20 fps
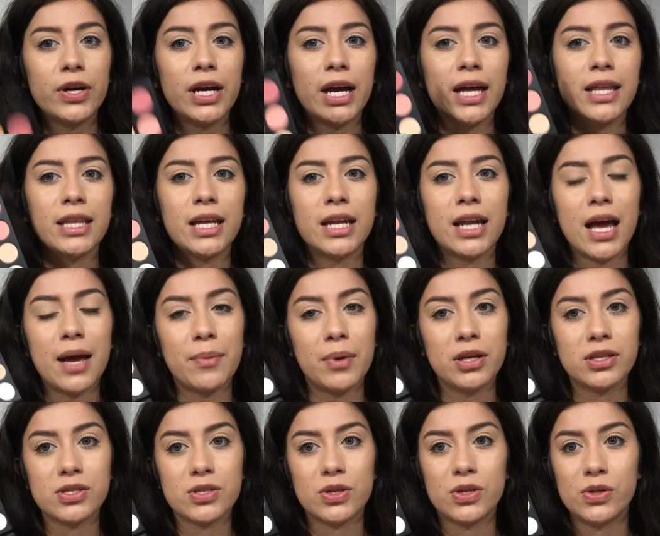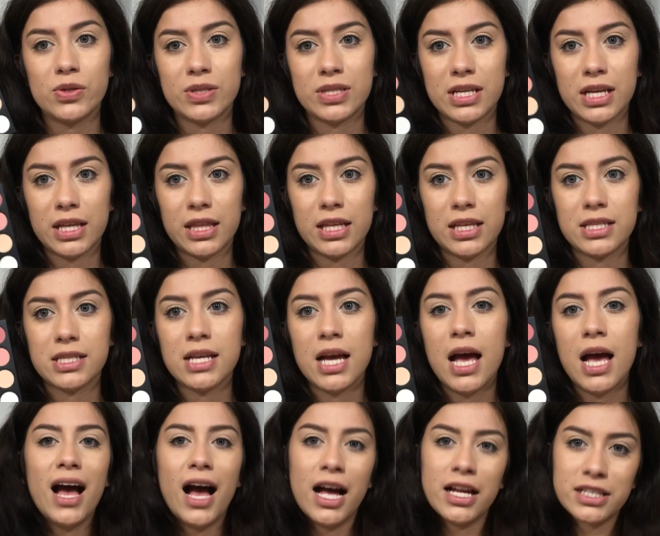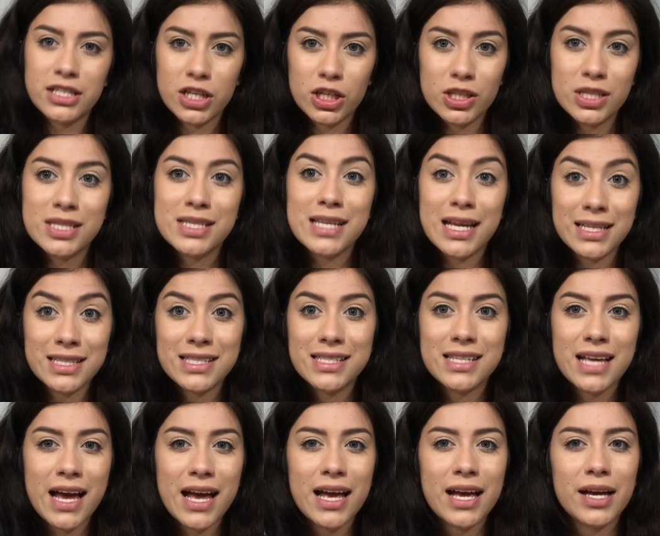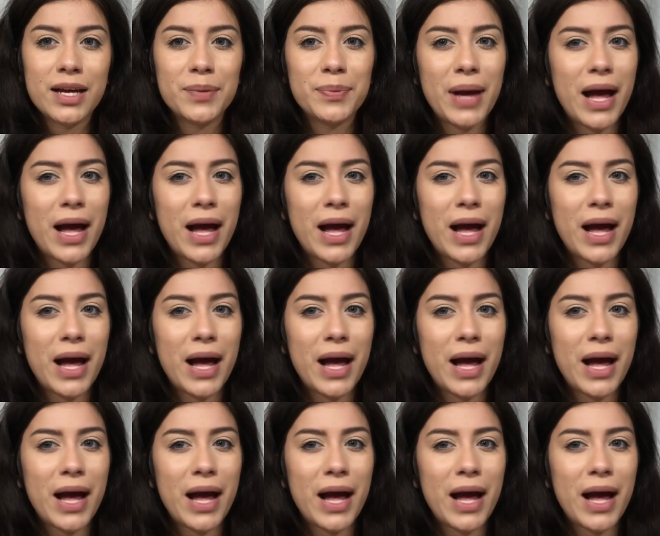and then I'm also using this Until Sunset